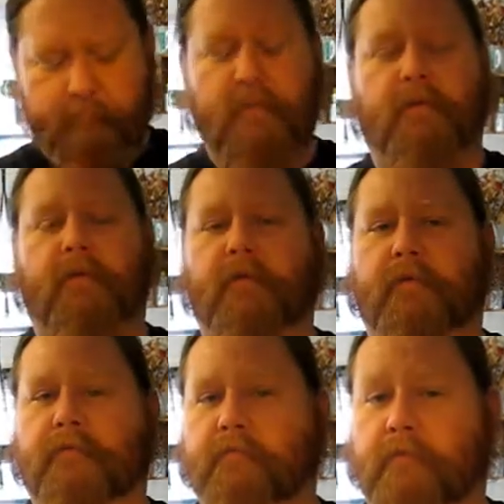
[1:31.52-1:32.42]
Oh,
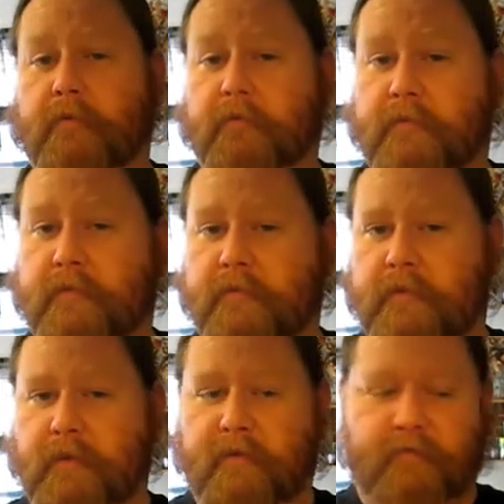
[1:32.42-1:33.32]
roast is
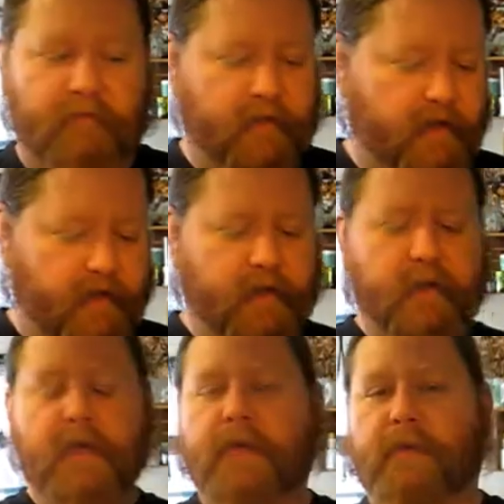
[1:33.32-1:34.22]
lovely.
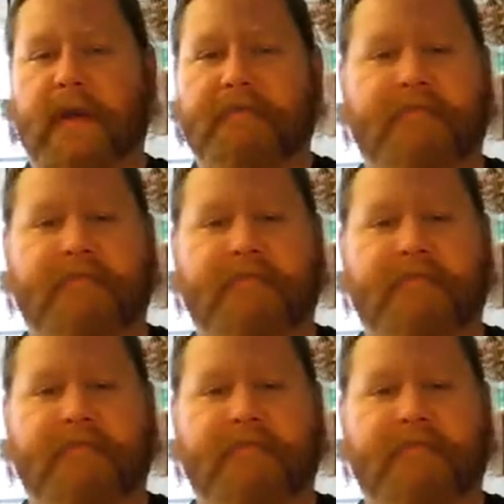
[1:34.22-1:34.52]
You want to have the